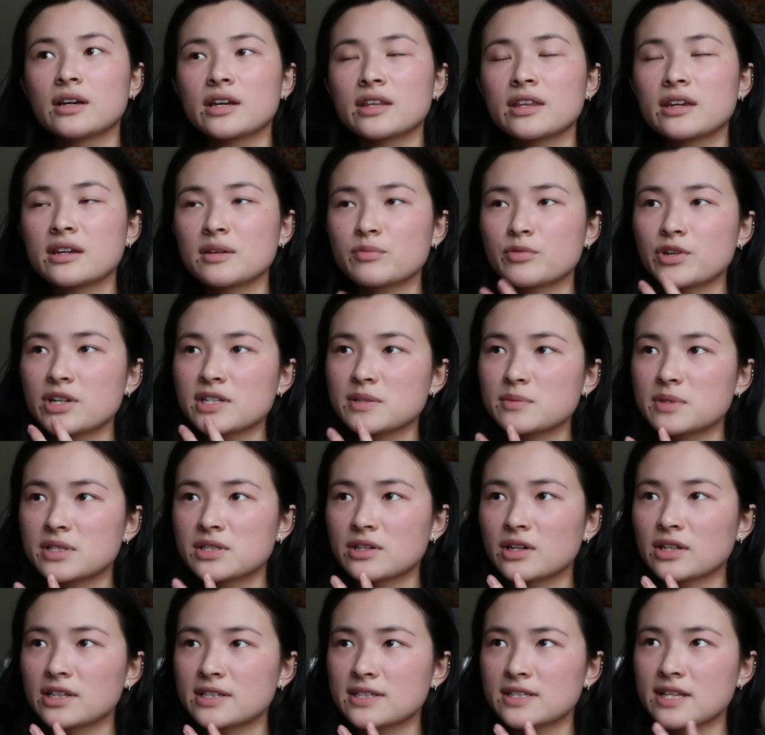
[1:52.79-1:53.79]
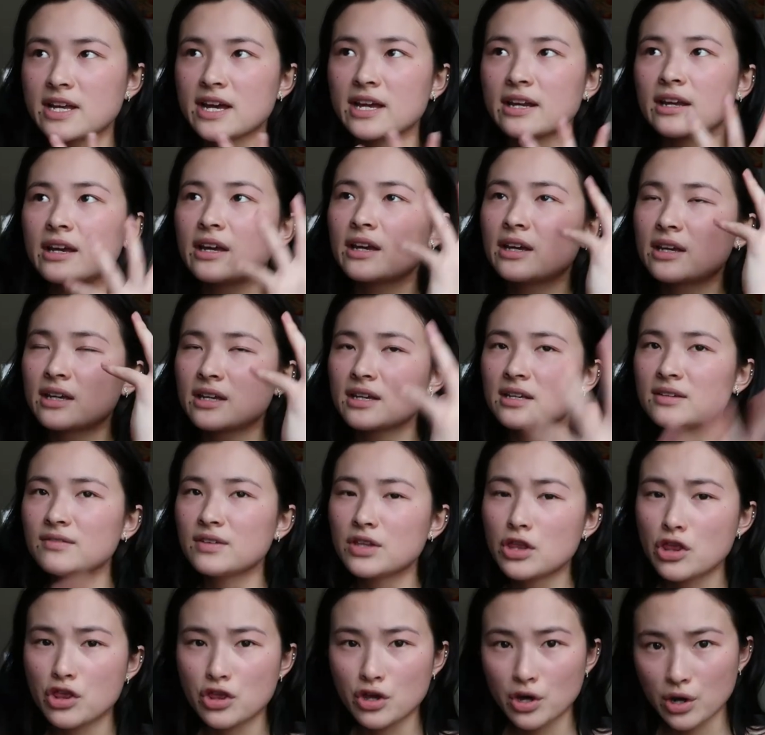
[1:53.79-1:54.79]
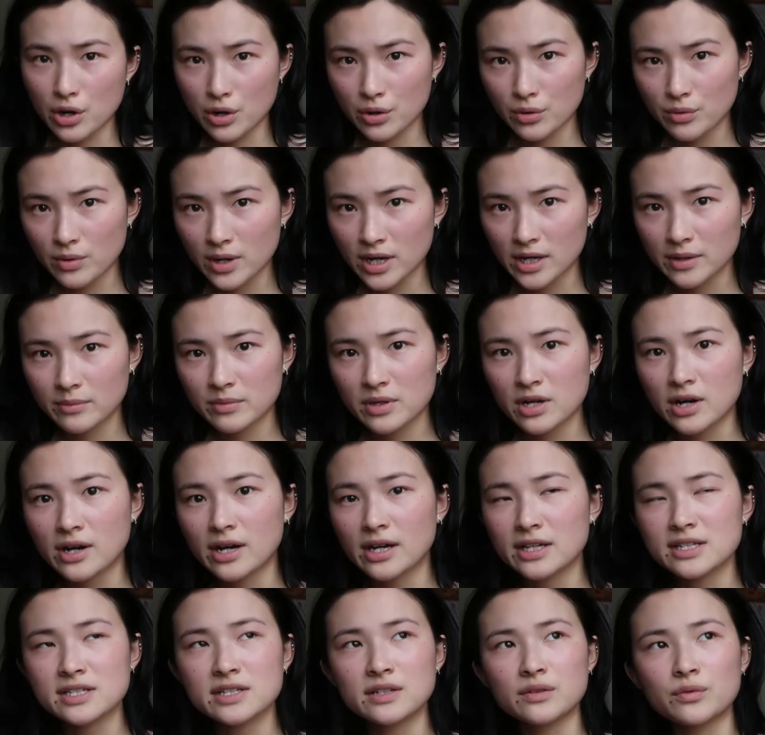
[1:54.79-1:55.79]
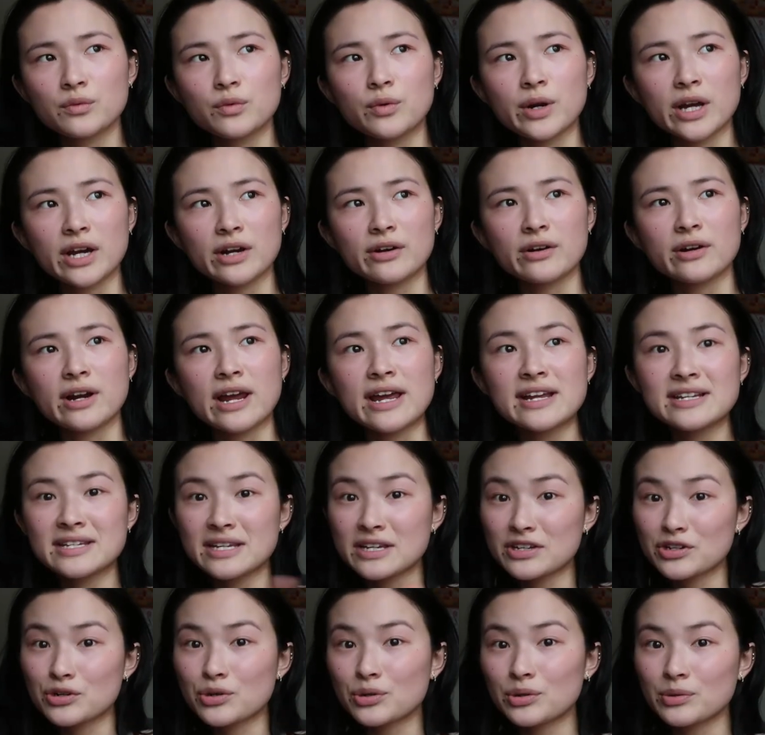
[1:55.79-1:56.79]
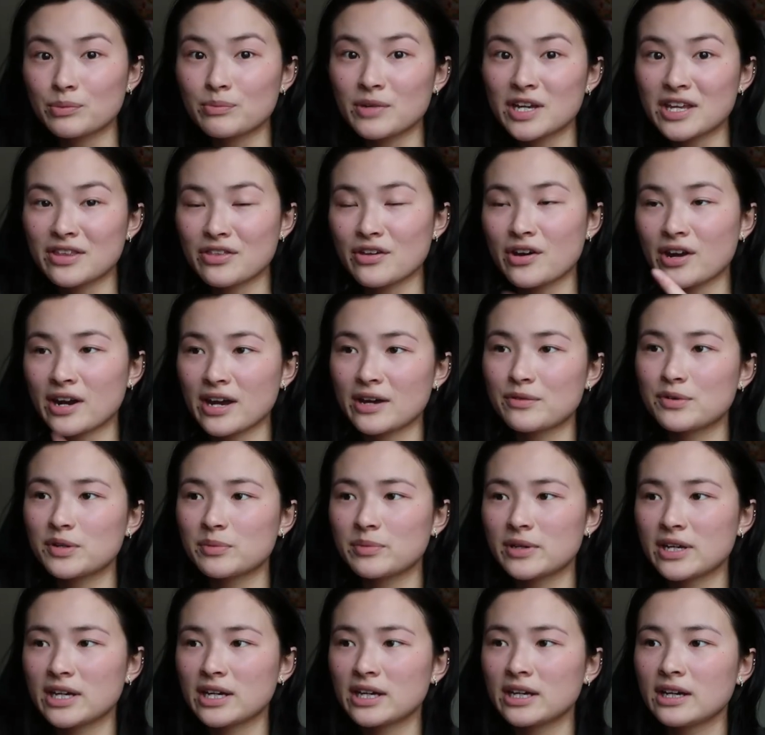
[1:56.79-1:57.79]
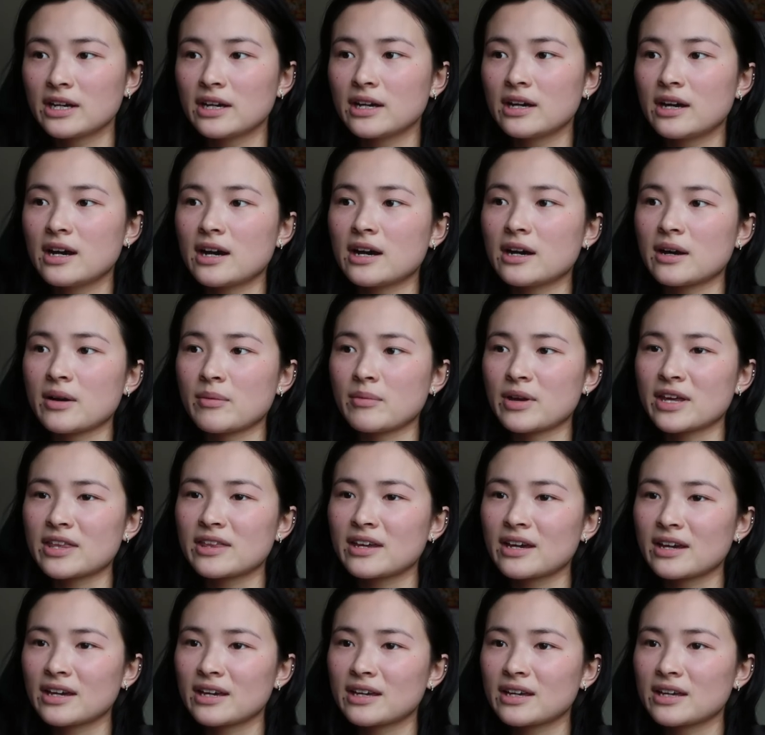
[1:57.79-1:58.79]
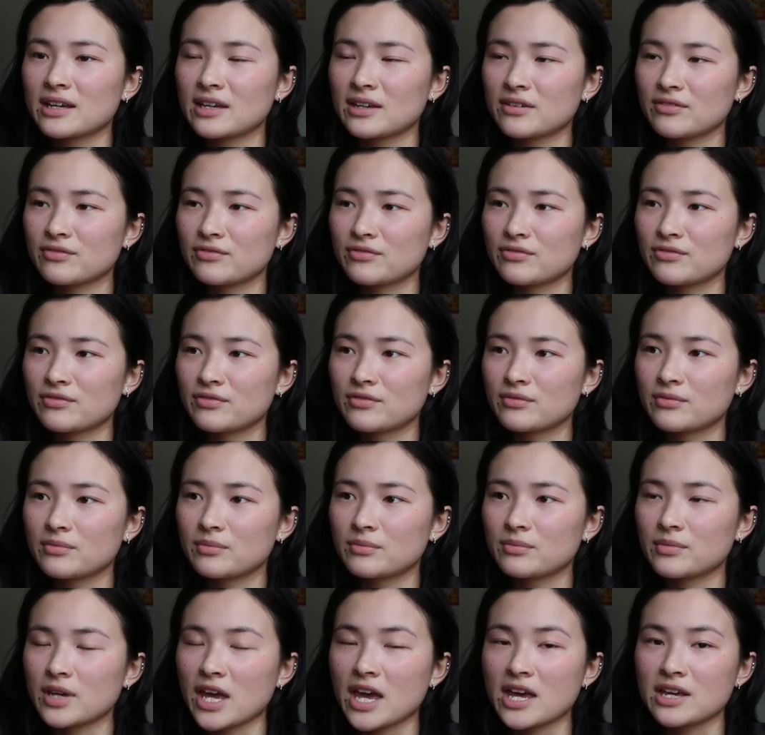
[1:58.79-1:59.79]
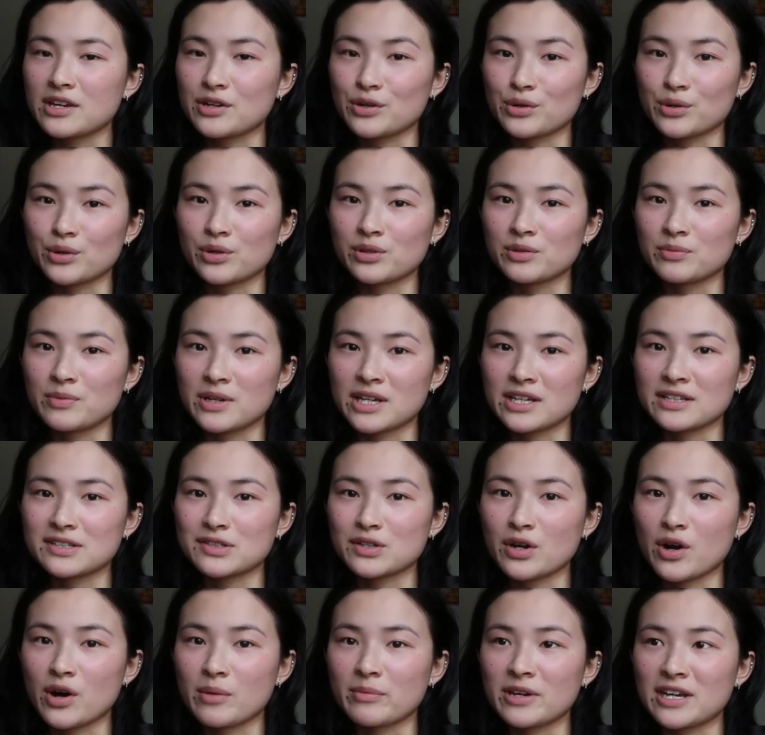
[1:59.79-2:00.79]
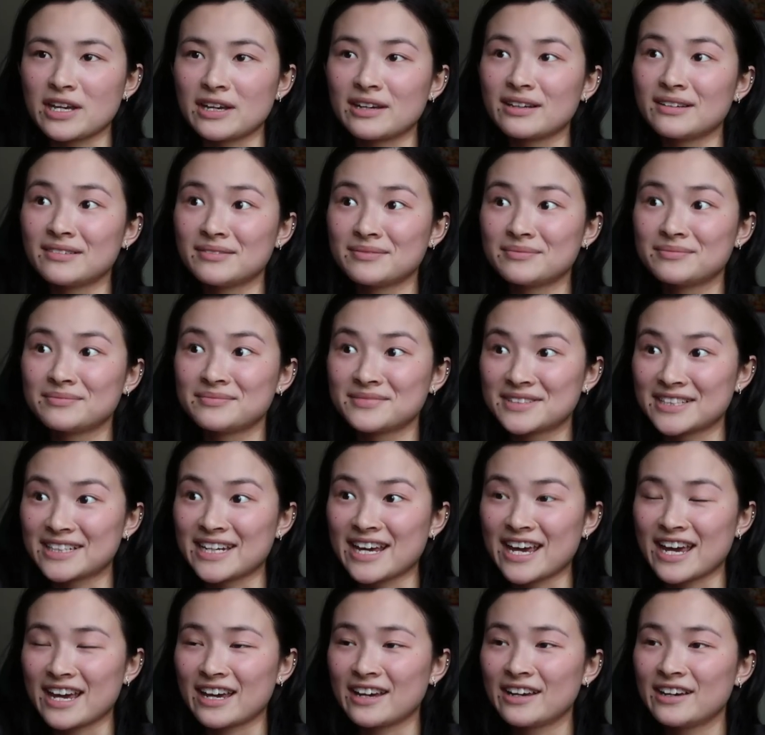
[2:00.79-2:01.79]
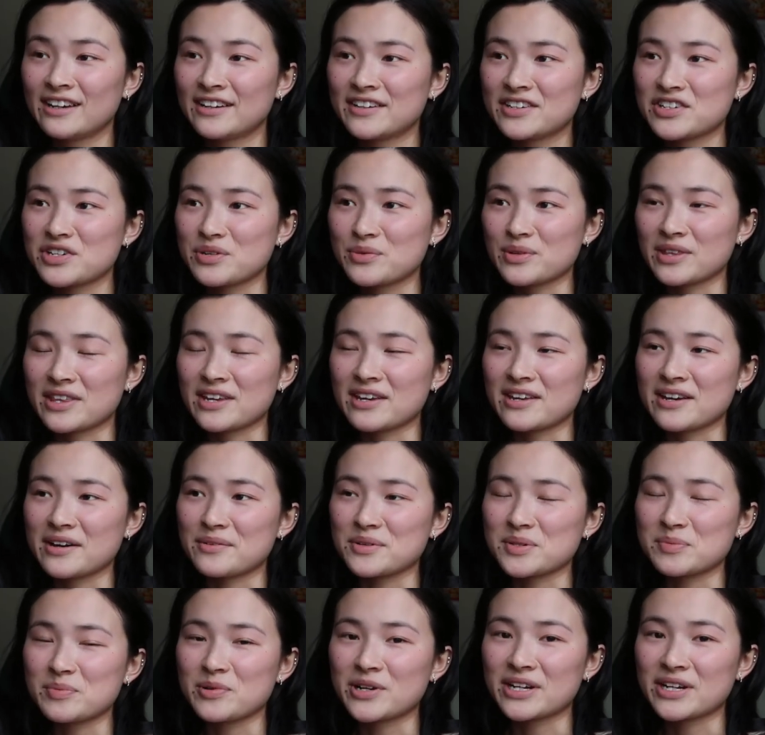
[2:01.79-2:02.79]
I think it brings me solace that even though I'm not where 18-year-old me thought I would be, I think if 8-year-old me saw me today, she would think I was